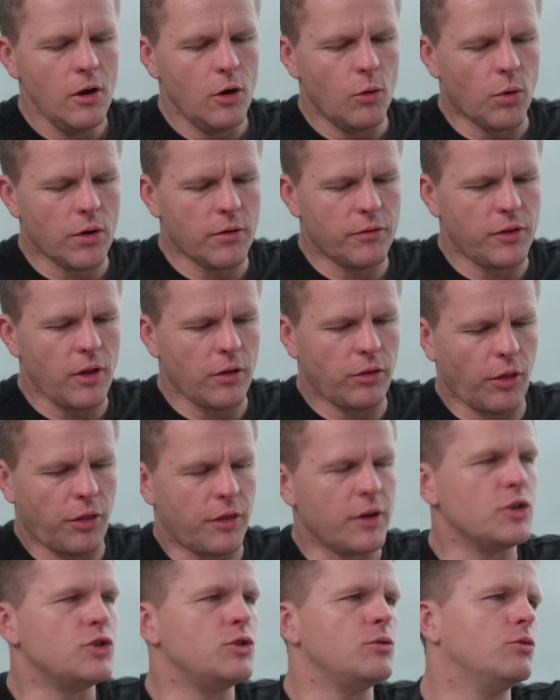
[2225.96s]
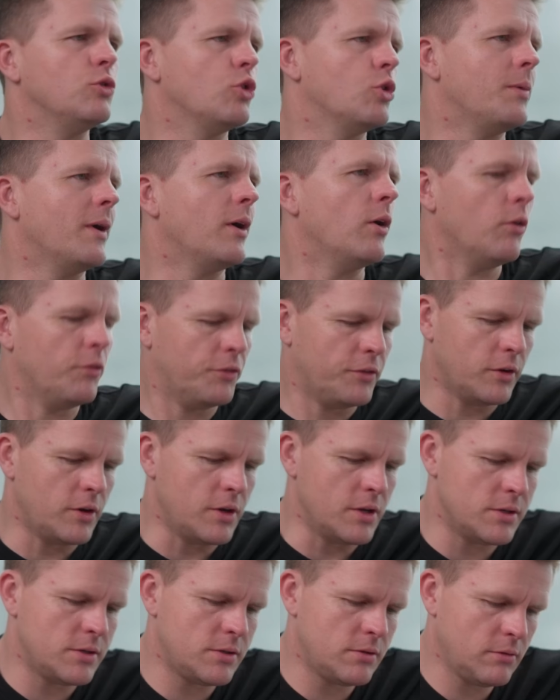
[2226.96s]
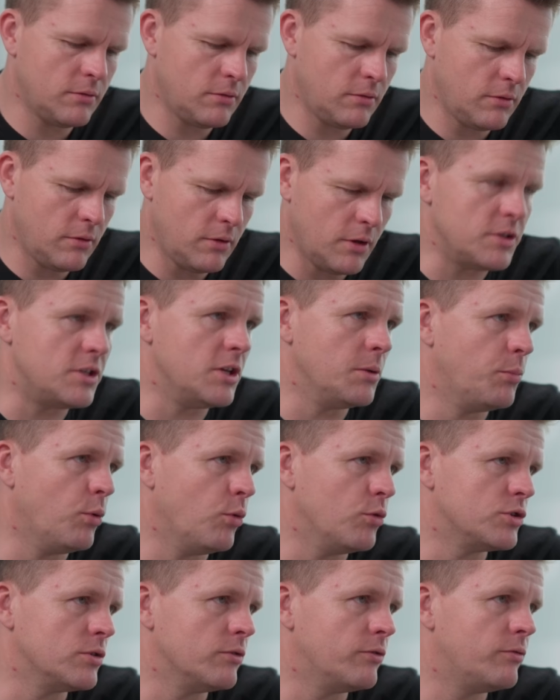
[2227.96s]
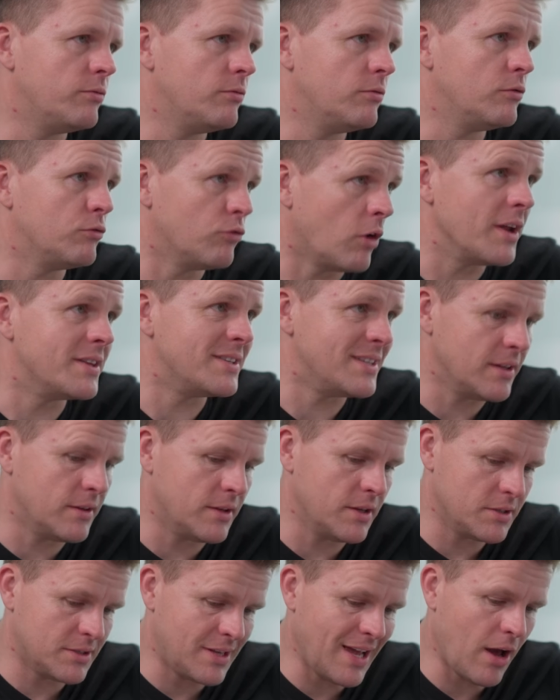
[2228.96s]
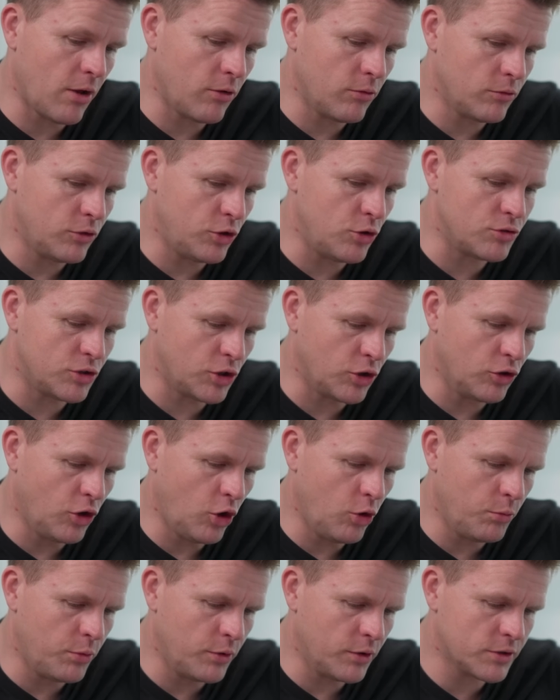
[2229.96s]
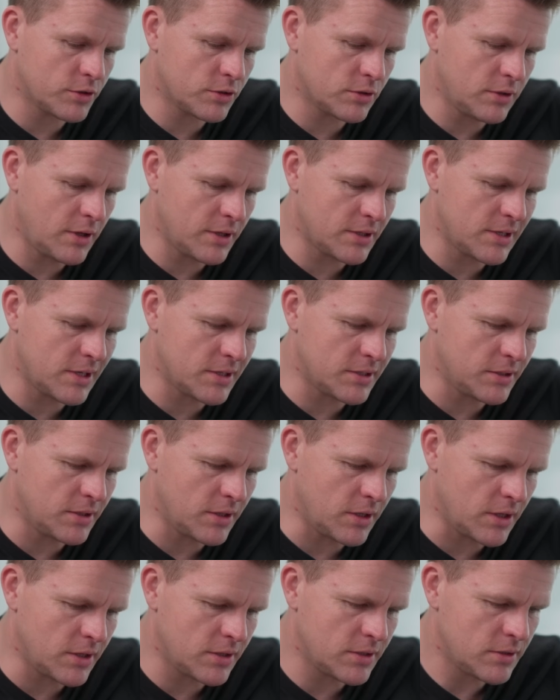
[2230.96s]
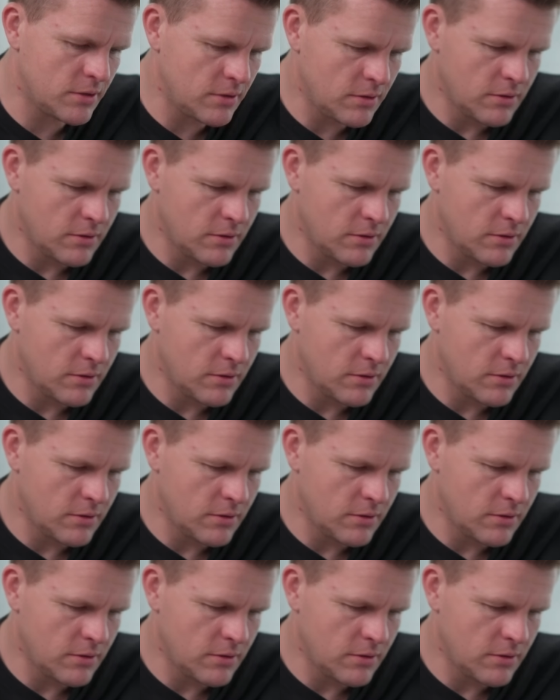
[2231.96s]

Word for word: one of the other things you talk about often is is the importance of writing things down using your notebooks. Let's listen to this.